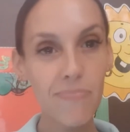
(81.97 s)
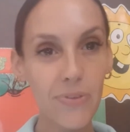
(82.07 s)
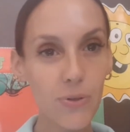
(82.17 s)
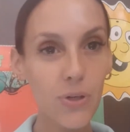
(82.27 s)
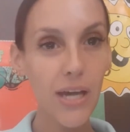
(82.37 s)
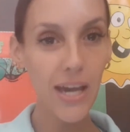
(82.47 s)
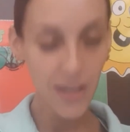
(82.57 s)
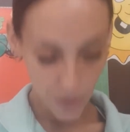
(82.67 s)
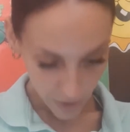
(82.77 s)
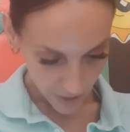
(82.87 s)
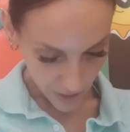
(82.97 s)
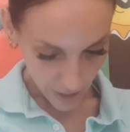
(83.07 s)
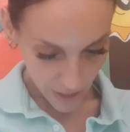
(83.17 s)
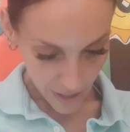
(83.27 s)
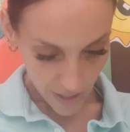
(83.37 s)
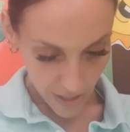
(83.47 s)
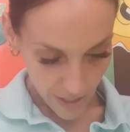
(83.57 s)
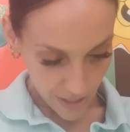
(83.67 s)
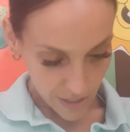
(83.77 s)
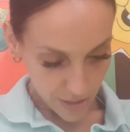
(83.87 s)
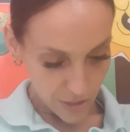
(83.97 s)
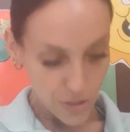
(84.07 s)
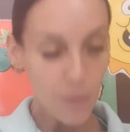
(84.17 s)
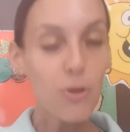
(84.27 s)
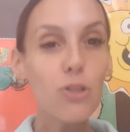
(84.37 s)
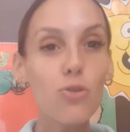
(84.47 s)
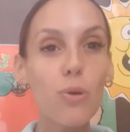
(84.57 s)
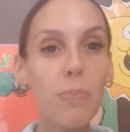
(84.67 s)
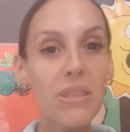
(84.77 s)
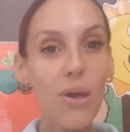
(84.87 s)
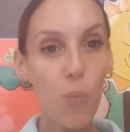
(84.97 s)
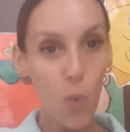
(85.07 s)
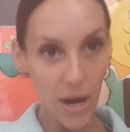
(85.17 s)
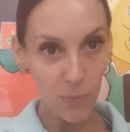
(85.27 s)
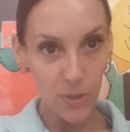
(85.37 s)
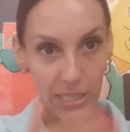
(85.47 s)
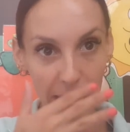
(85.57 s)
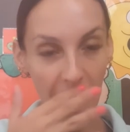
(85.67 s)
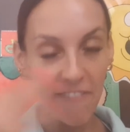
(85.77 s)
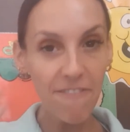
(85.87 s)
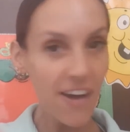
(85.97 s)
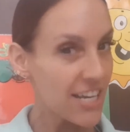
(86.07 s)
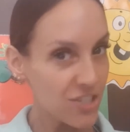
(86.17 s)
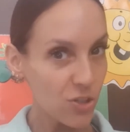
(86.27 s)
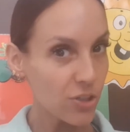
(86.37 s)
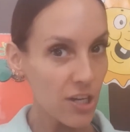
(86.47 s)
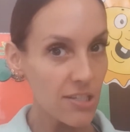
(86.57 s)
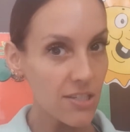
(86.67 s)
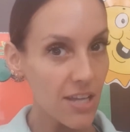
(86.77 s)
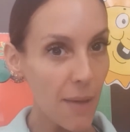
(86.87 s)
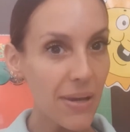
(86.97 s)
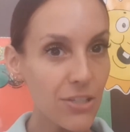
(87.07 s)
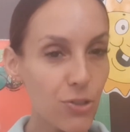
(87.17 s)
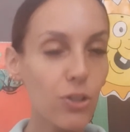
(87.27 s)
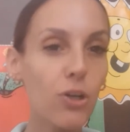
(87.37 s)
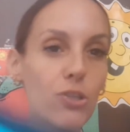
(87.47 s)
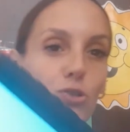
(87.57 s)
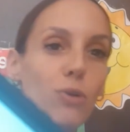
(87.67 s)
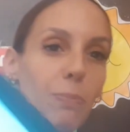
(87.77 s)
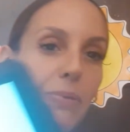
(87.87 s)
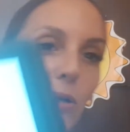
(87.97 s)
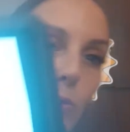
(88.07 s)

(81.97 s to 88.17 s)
Okay? So I'm going to repeat them one more time, faster, non-stop, and you're going to repeat